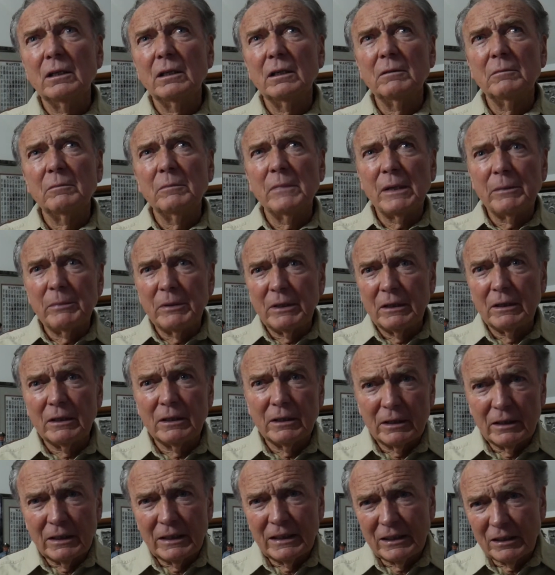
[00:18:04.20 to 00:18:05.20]
maybe
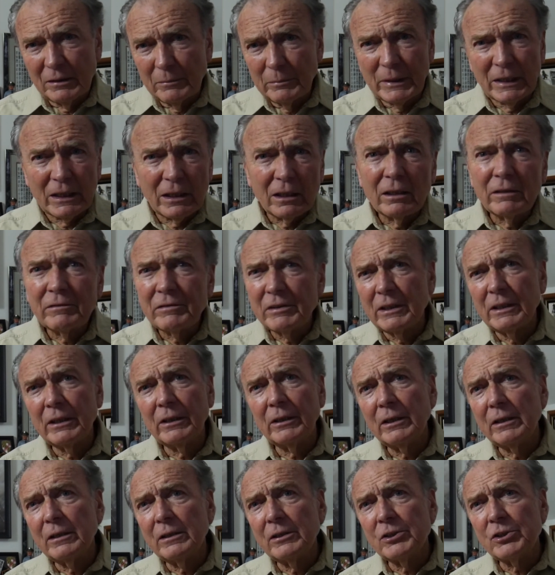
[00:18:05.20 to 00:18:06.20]
in the middle of the
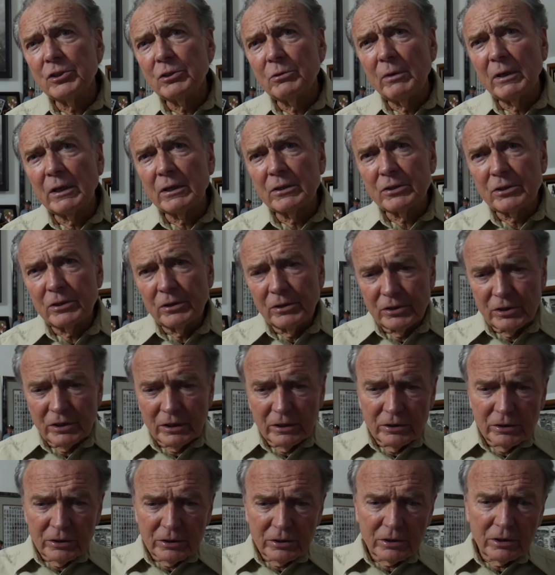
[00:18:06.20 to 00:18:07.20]
area that you want to search and
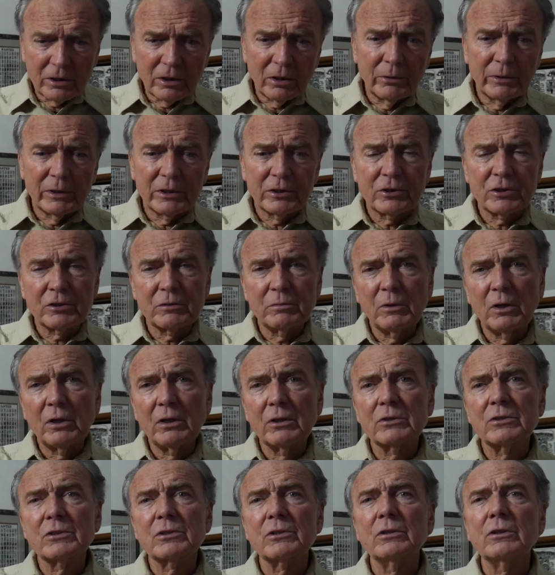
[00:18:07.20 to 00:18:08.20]
just go in small
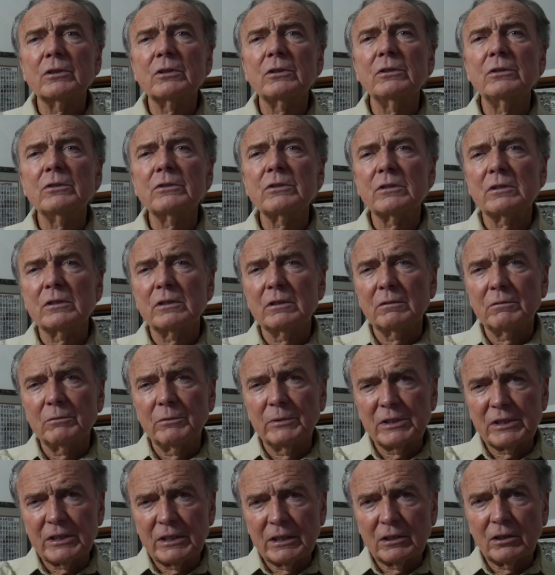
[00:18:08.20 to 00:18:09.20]
circles,
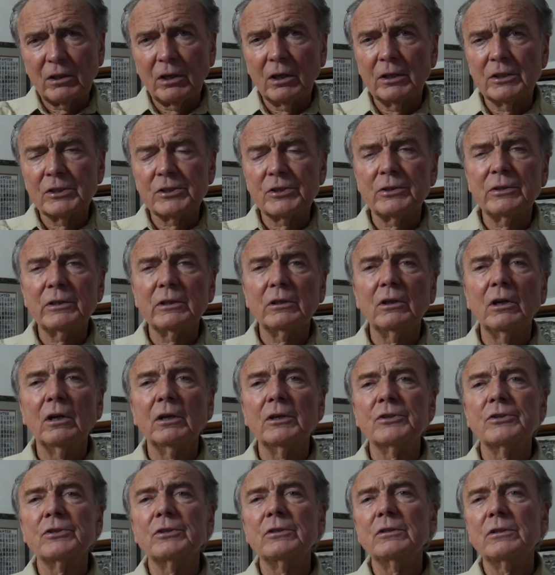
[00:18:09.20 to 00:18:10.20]
which get larger and
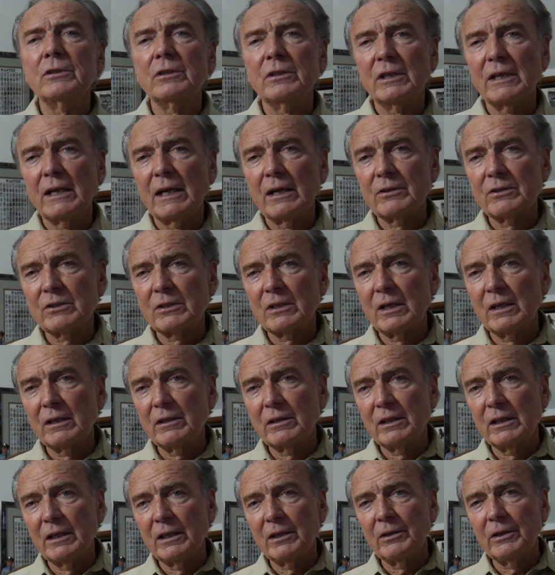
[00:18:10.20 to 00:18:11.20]
larger to the outside of
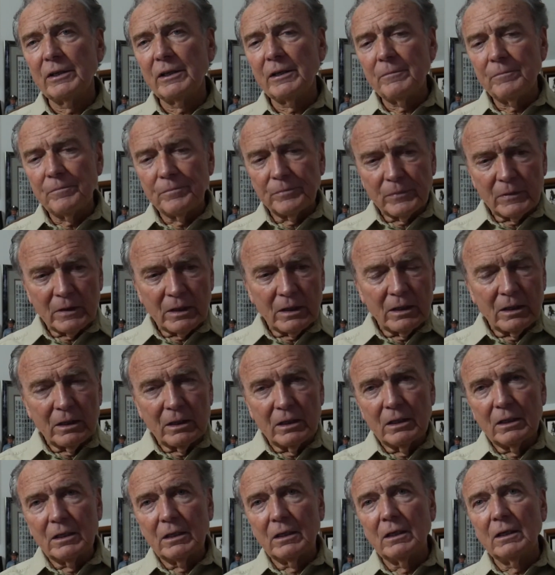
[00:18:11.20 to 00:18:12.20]
the area.
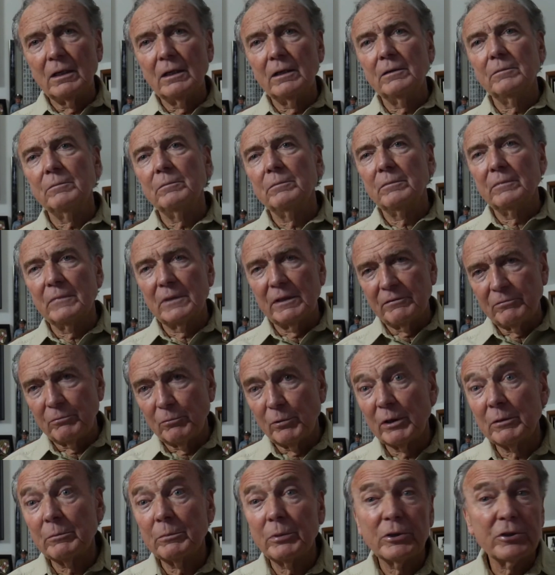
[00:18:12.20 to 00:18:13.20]
If
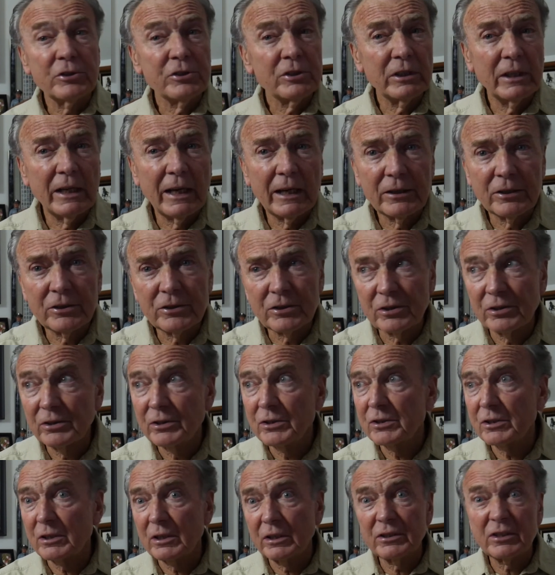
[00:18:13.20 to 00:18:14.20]
one person had to
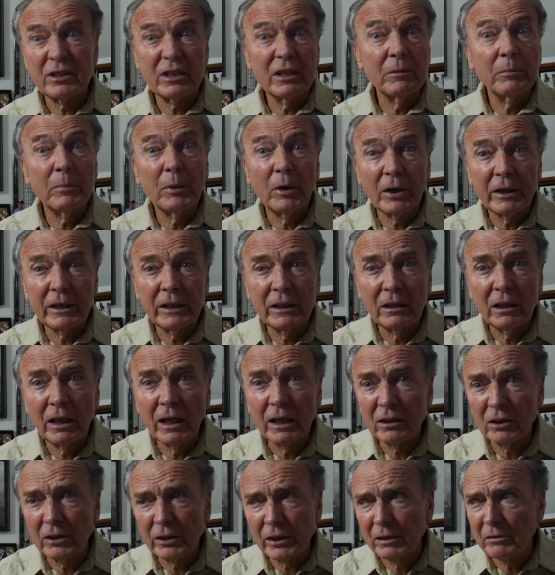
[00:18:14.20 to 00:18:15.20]
search, let's say, a parking
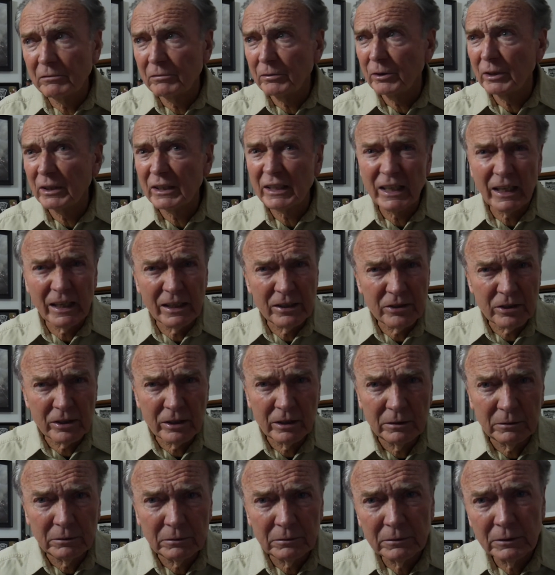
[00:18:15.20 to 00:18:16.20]
lot looking for a
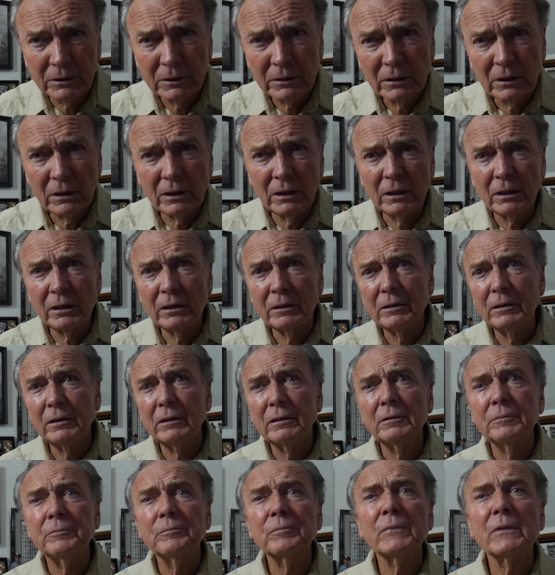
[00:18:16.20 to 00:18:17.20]
casing,
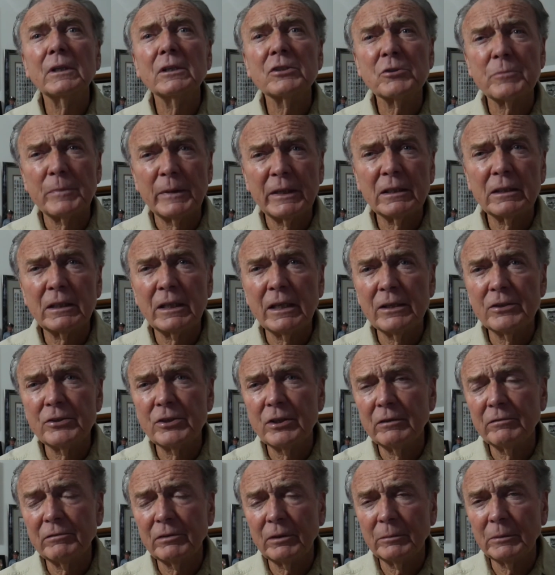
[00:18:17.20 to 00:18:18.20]
a spent
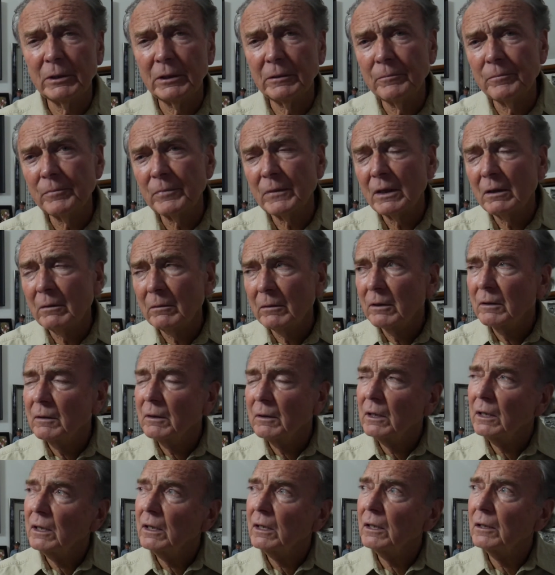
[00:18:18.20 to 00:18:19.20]
casing from
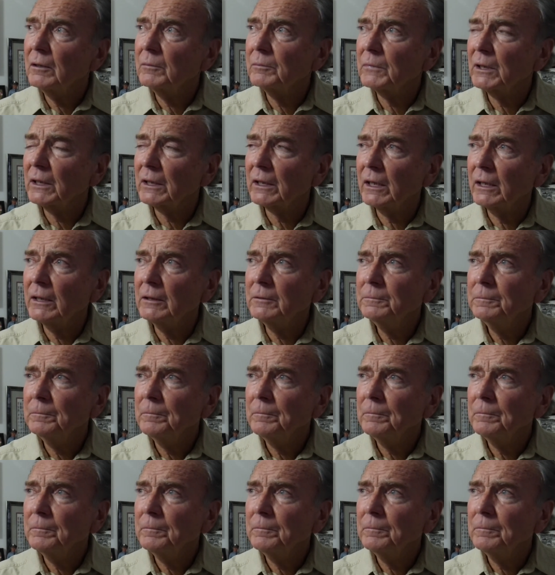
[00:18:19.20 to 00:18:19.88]
a gun,